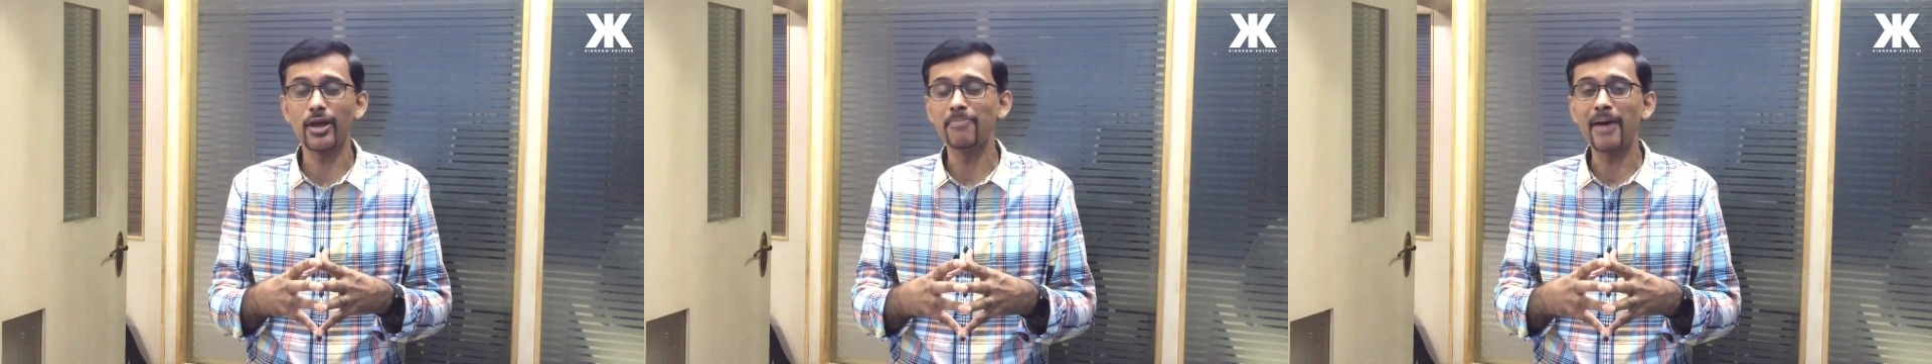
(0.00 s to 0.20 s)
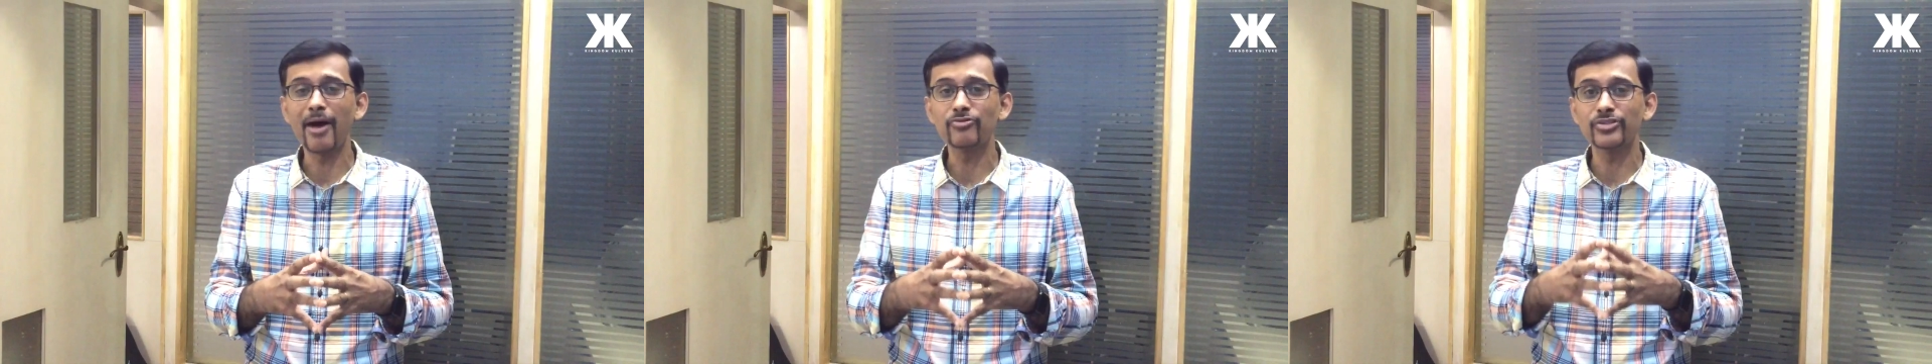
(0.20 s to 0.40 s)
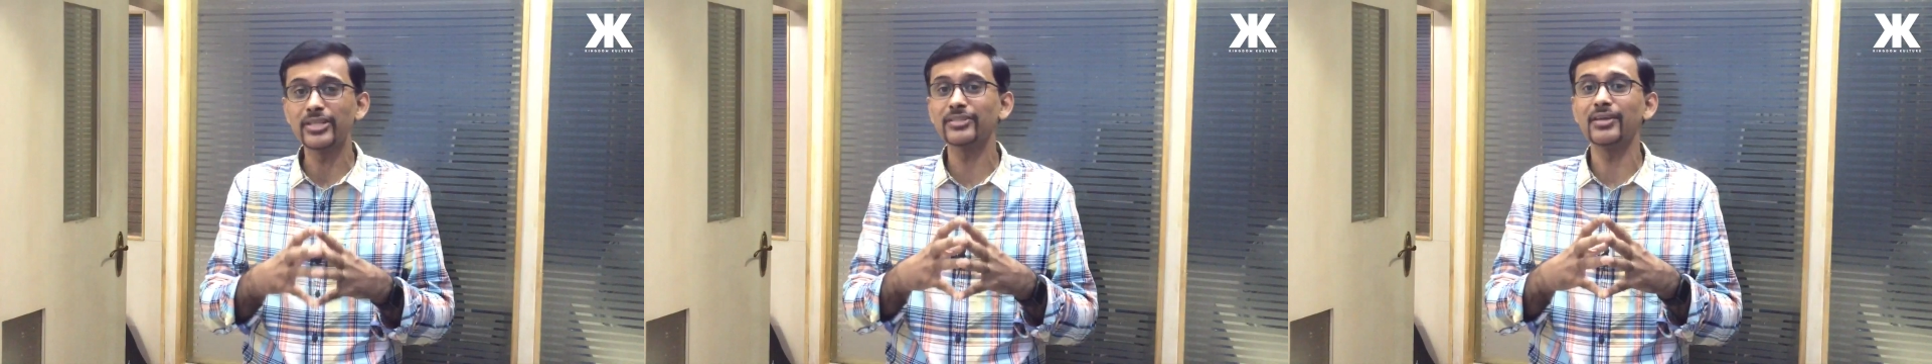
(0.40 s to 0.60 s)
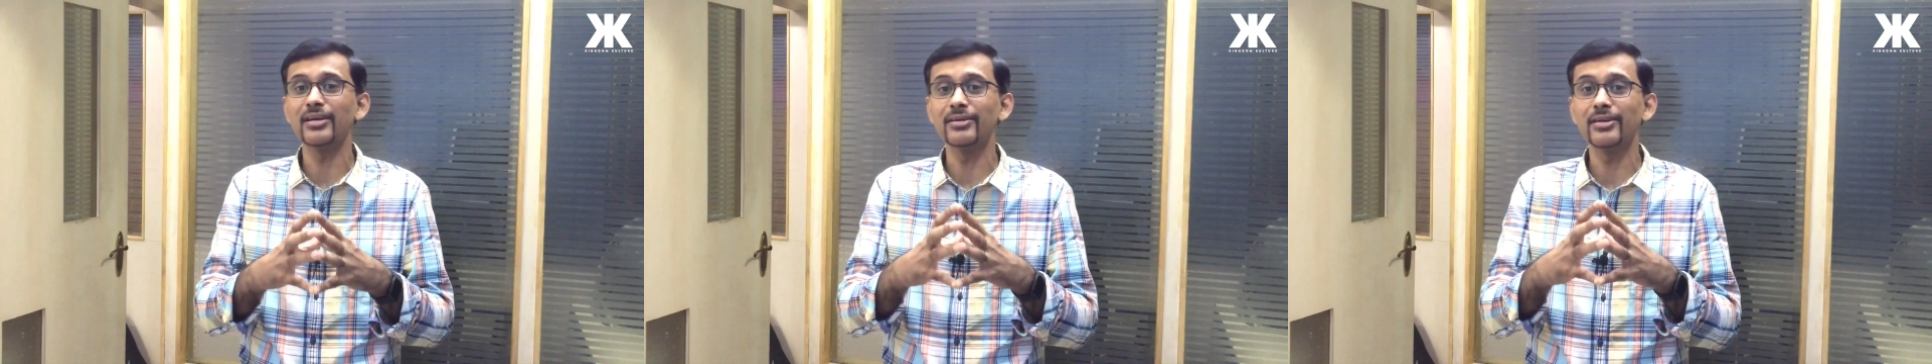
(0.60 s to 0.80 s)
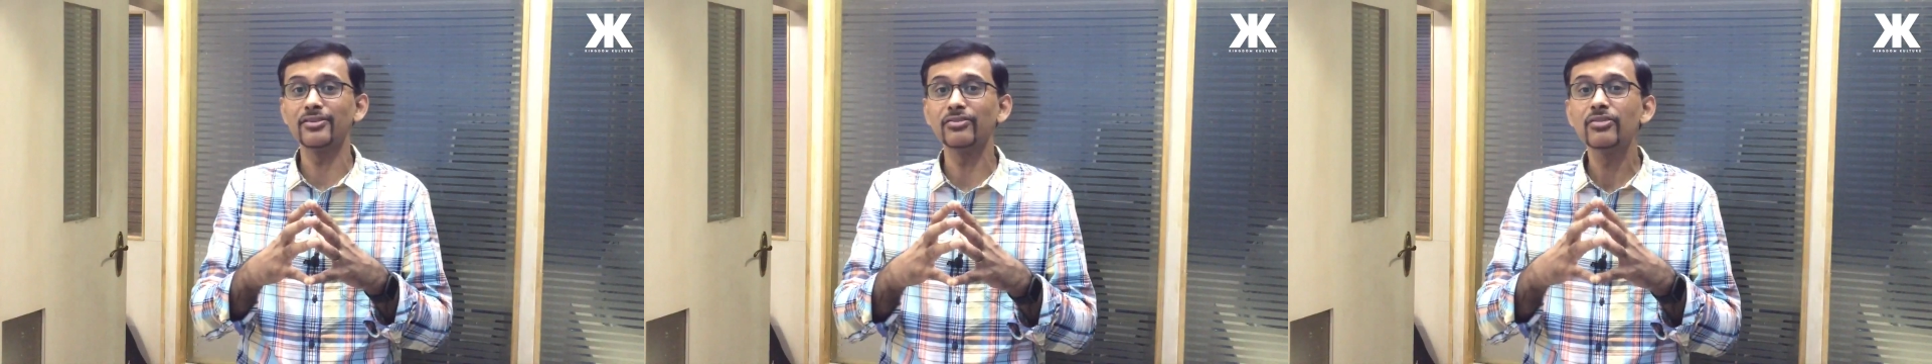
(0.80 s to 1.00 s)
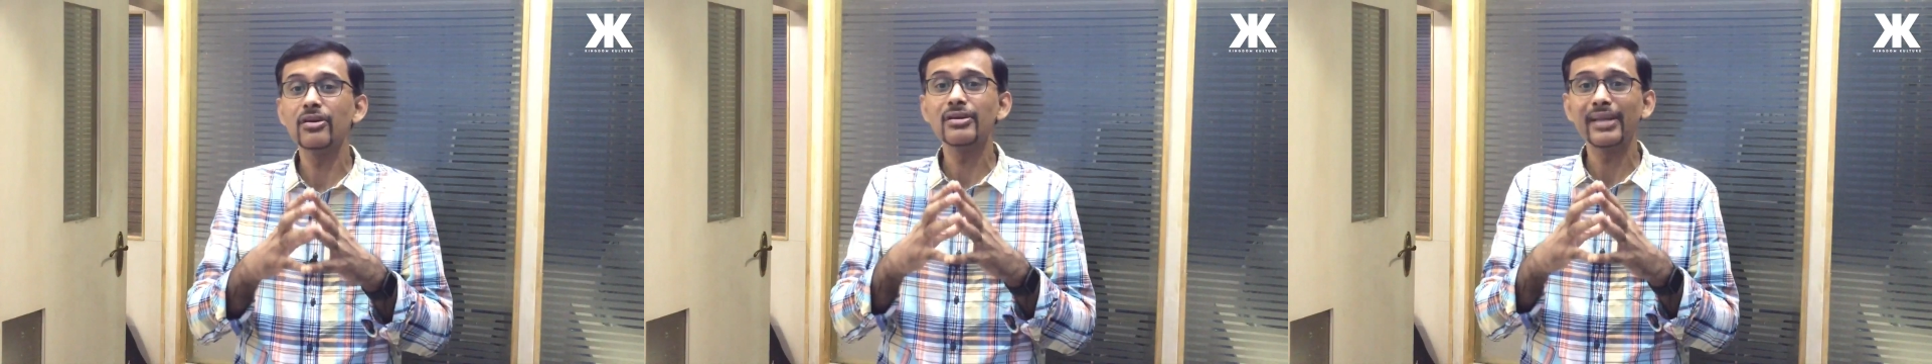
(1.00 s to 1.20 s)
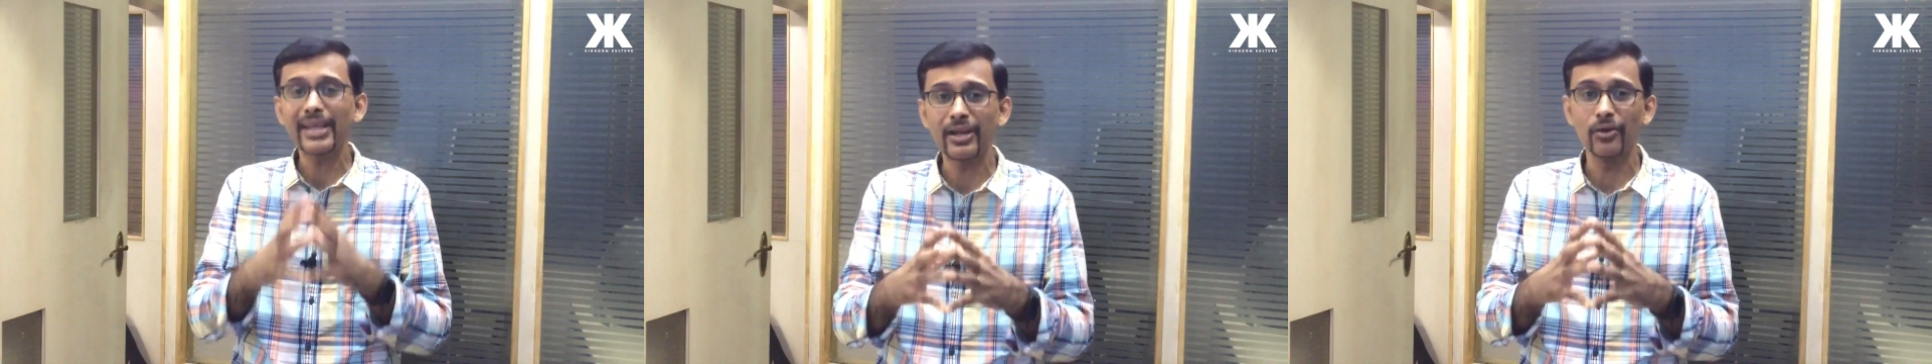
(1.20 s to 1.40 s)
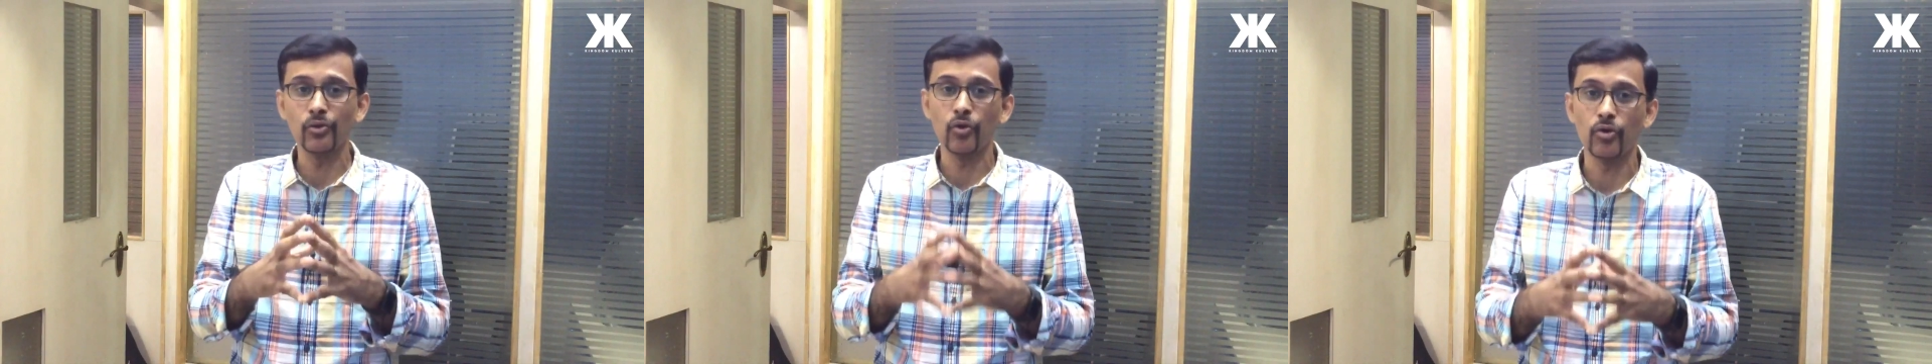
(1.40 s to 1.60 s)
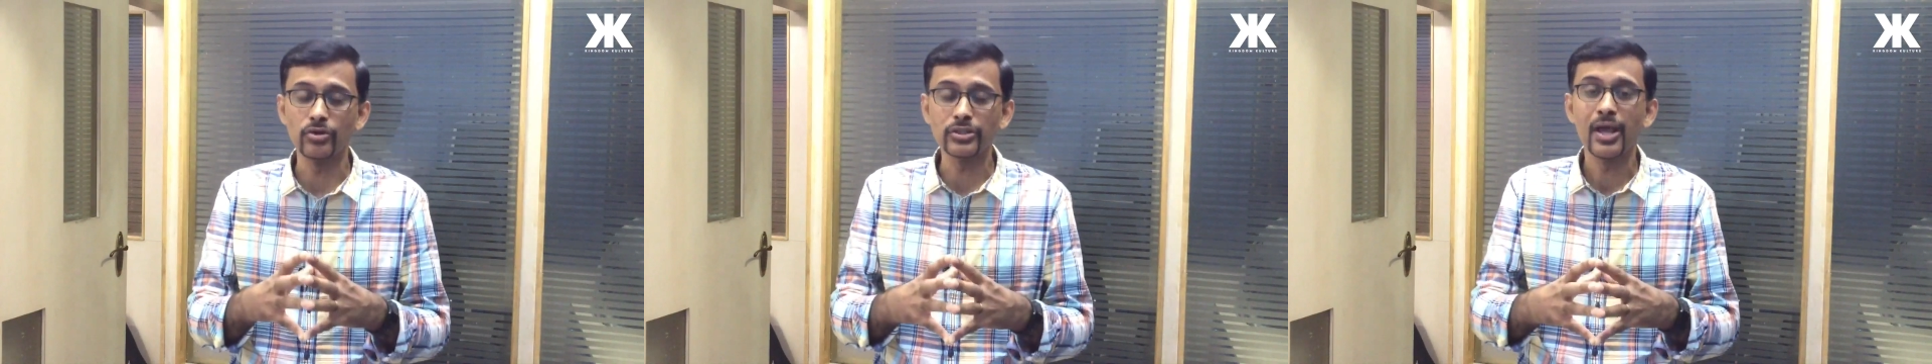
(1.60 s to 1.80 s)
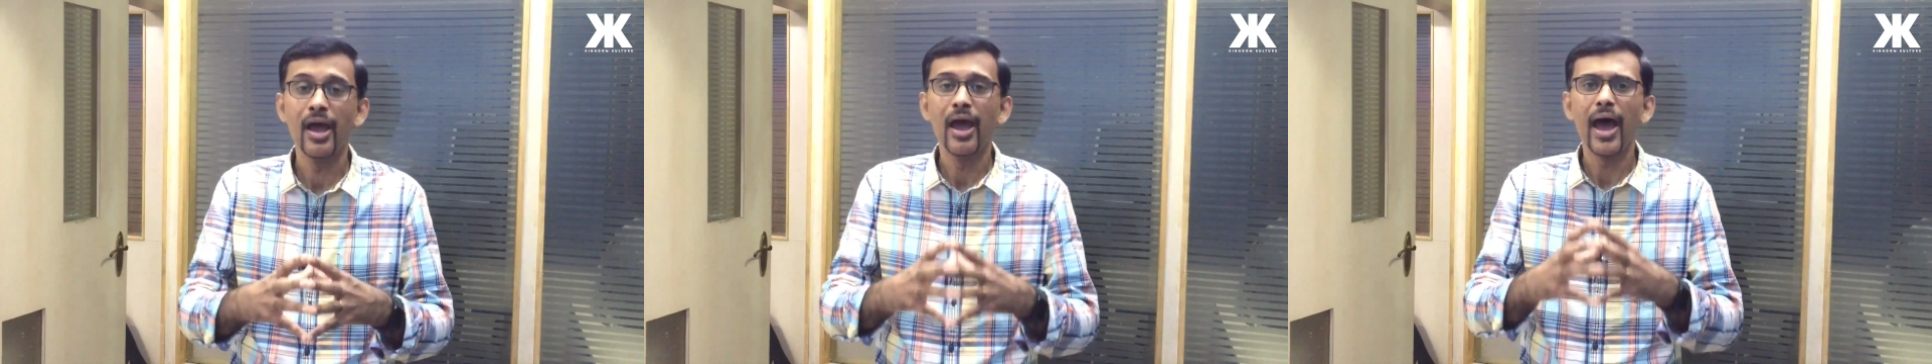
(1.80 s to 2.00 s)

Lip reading: about 613 laws,